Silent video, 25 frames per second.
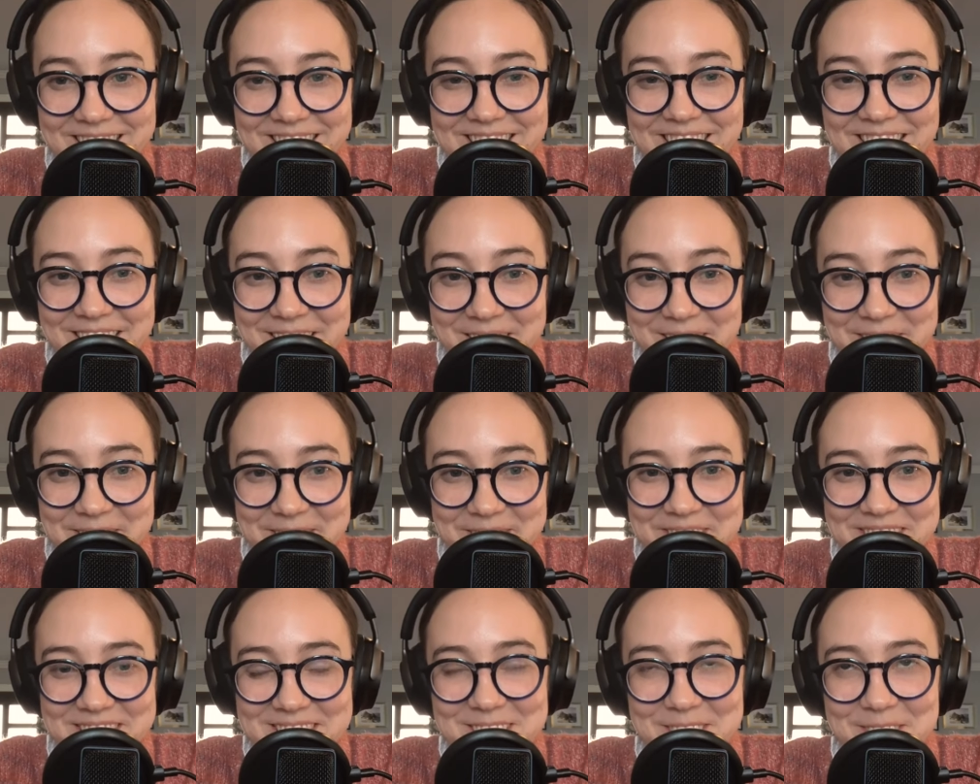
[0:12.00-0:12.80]
I
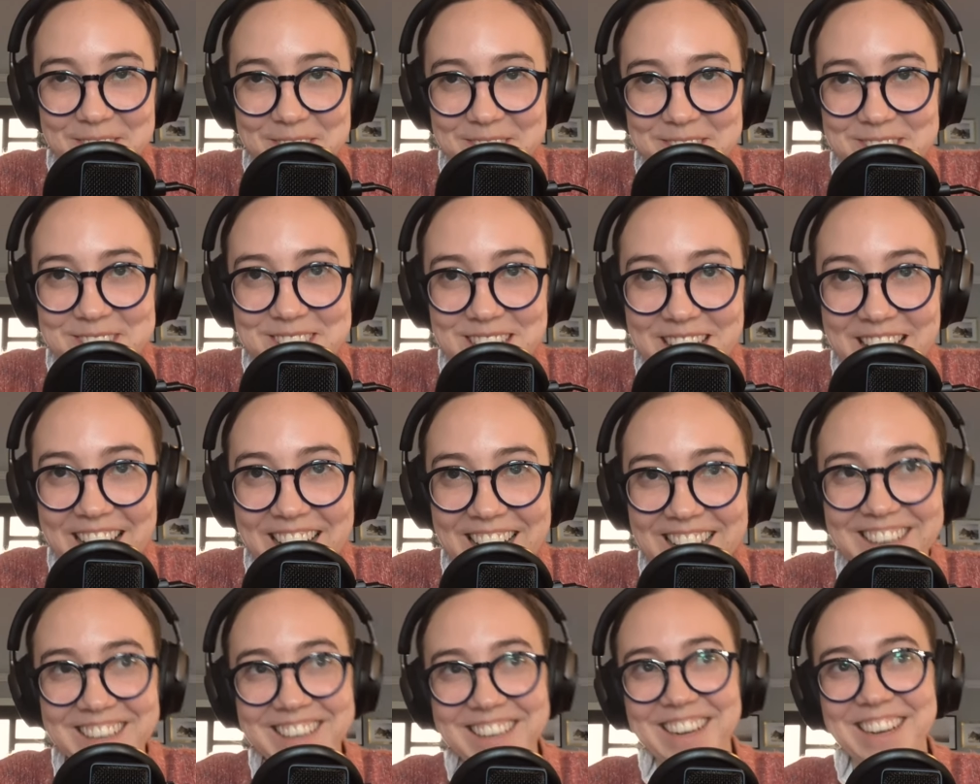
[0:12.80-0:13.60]
know, it's a little
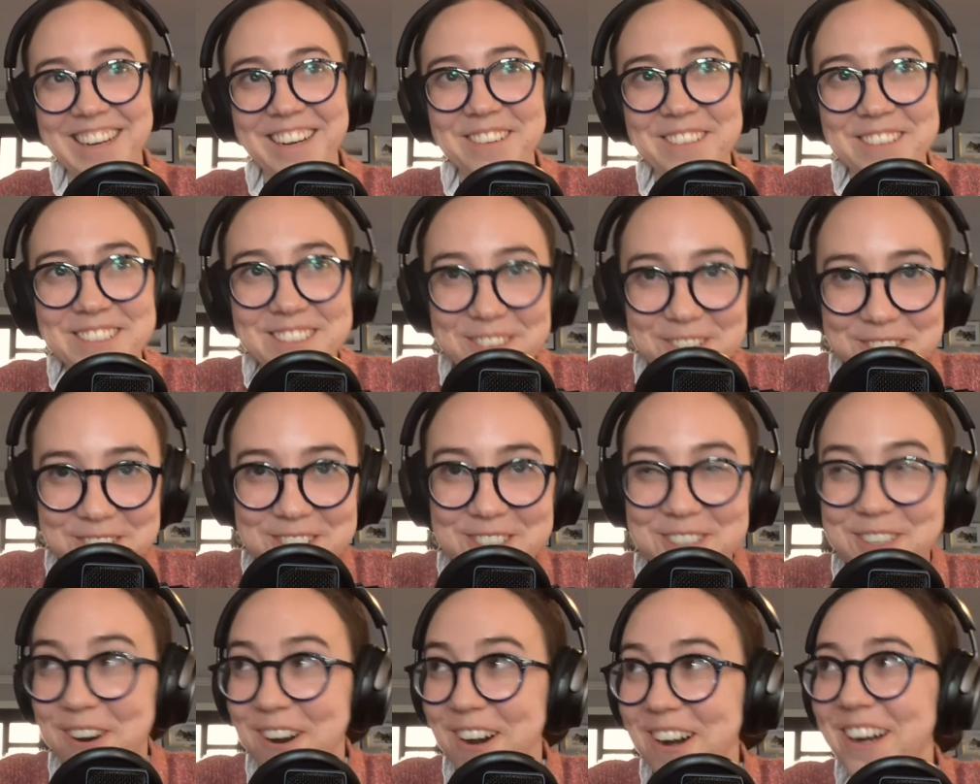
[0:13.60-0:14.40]
sad. I know, it's a little
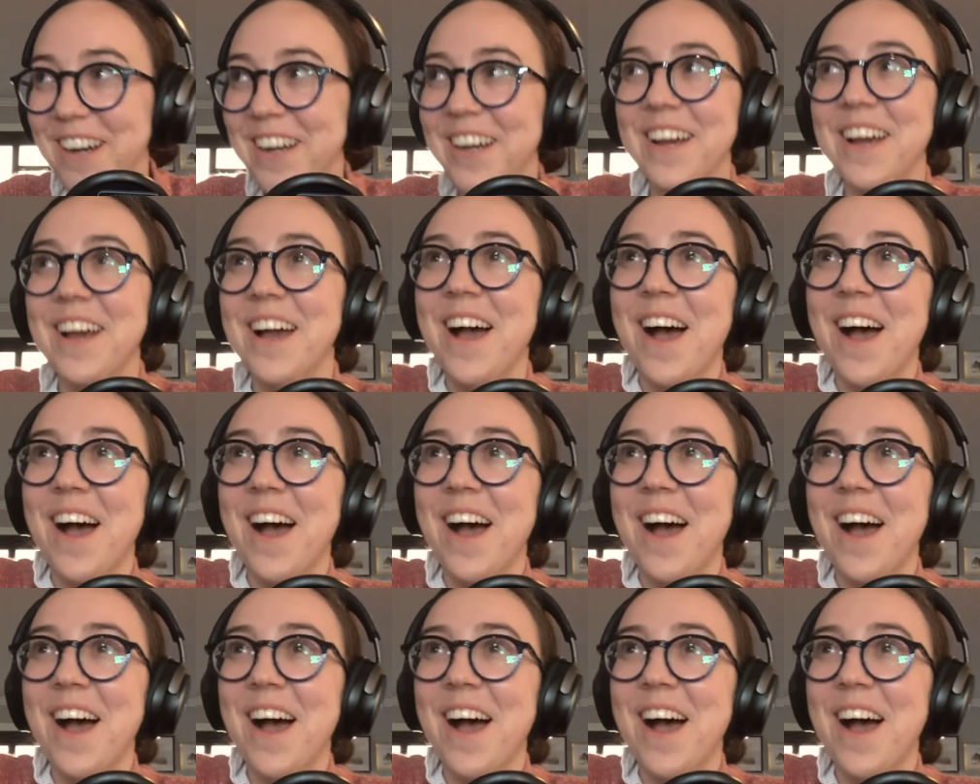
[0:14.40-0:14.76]
stark.